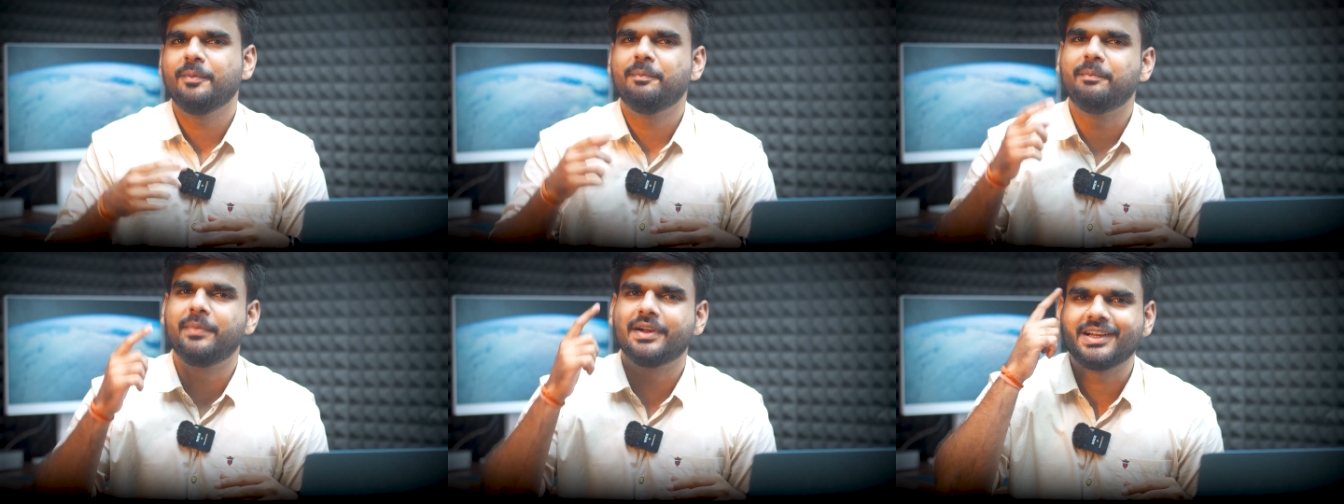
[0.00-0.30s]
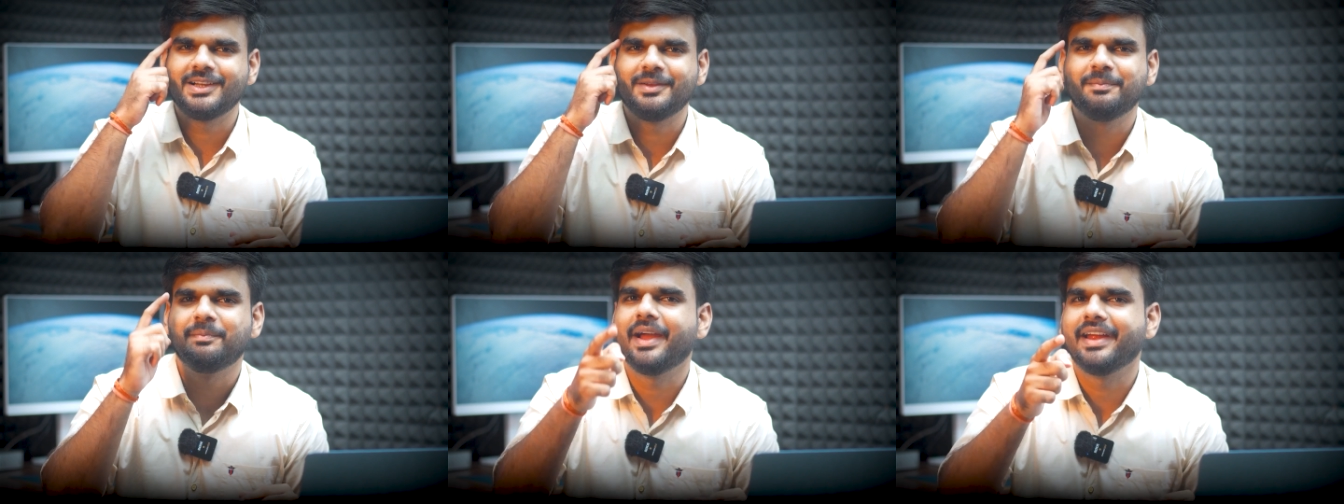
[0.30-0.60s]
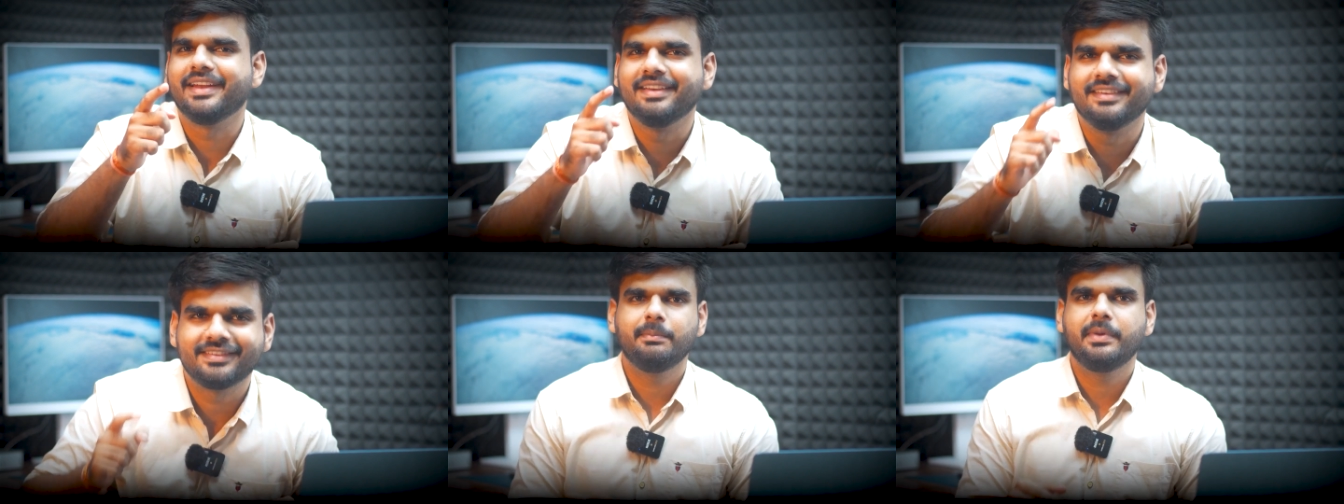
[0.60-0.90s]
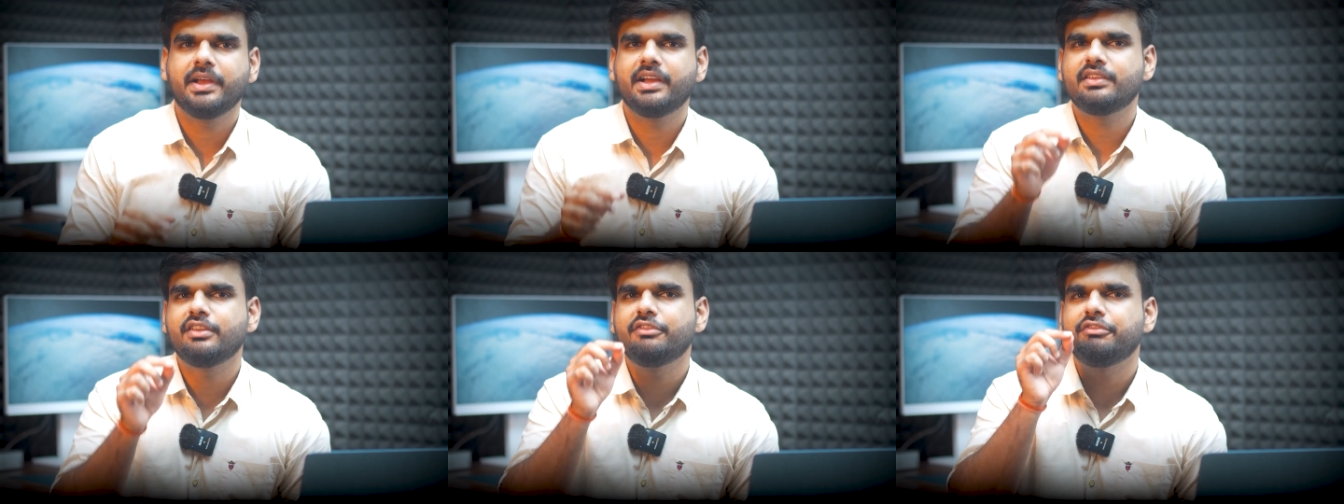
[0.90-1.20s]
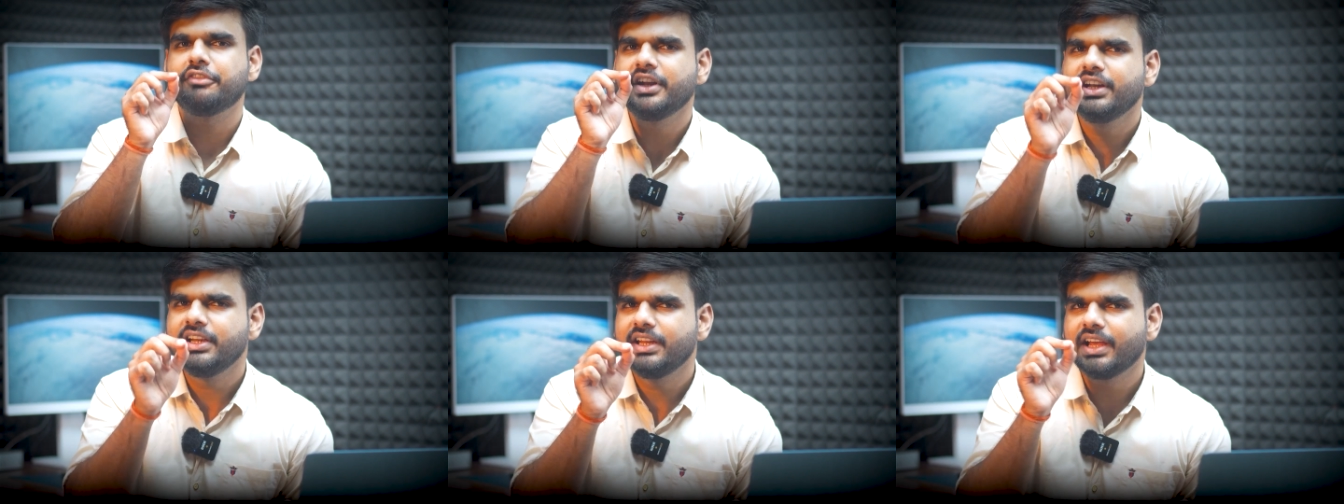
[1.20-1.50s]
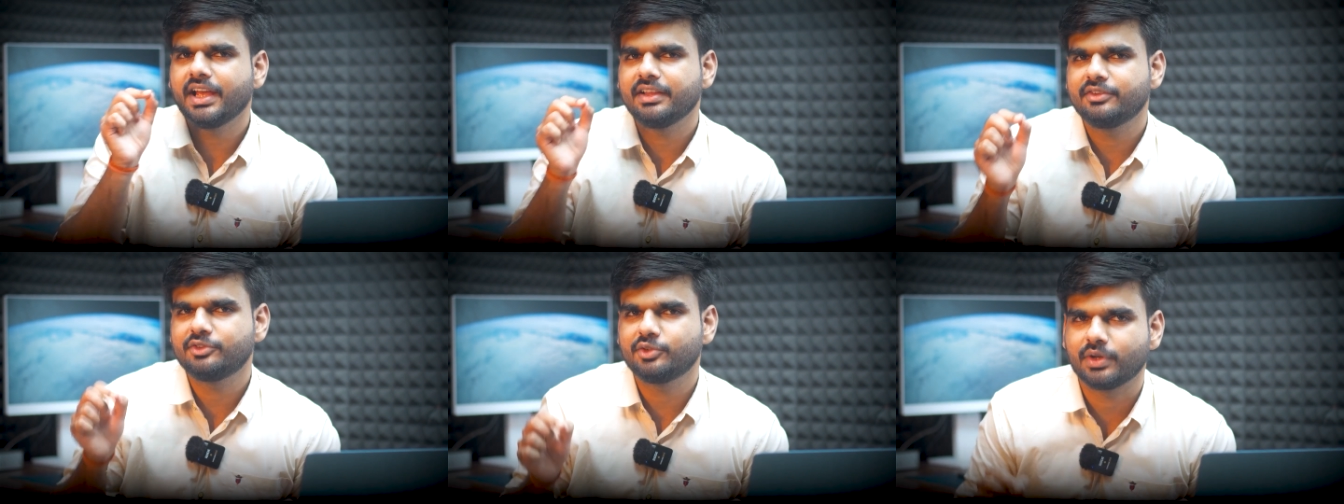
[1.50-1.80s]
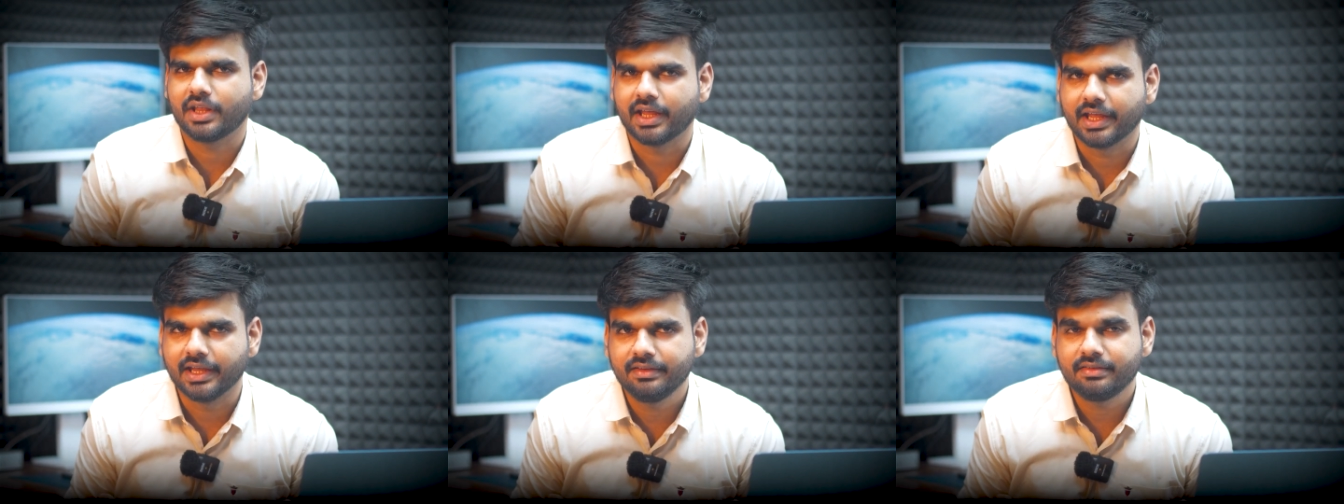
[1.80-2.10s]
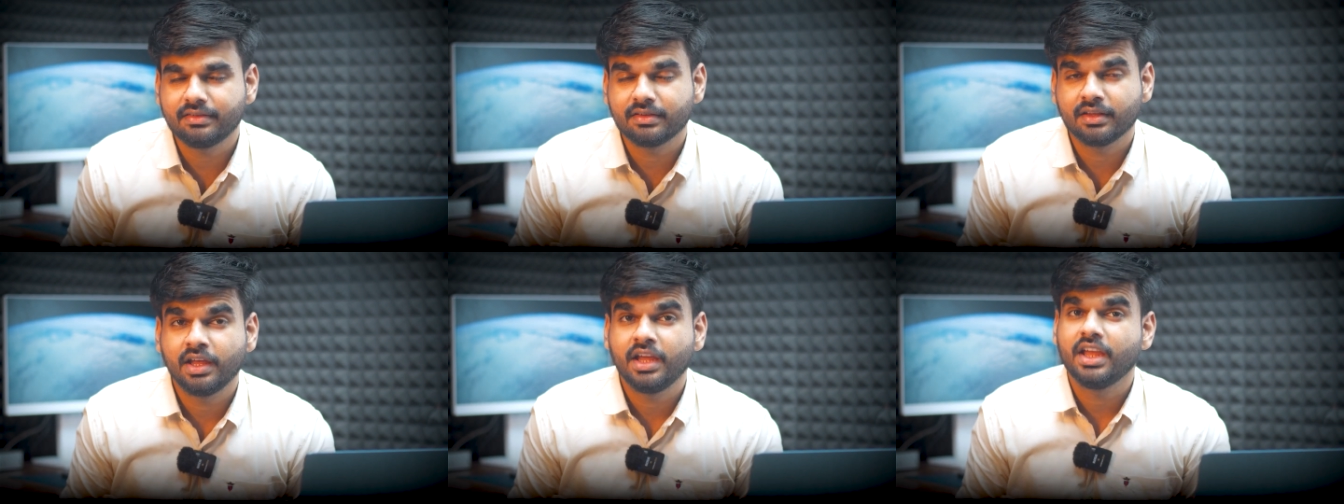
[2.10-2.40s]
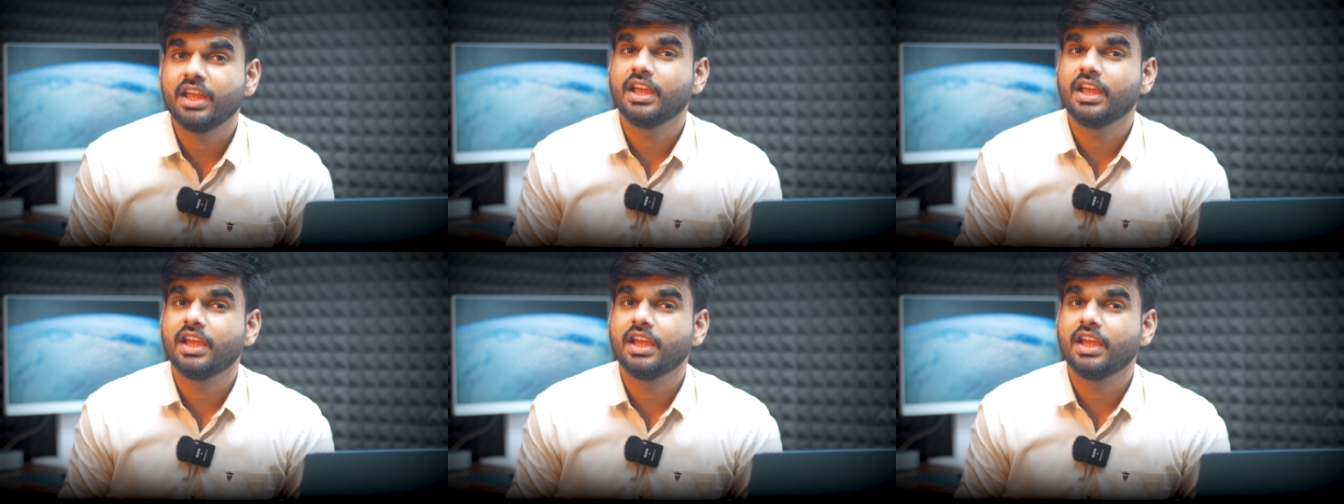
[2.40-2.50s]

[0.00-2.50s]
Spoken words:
but in minds. Because if India has to rise,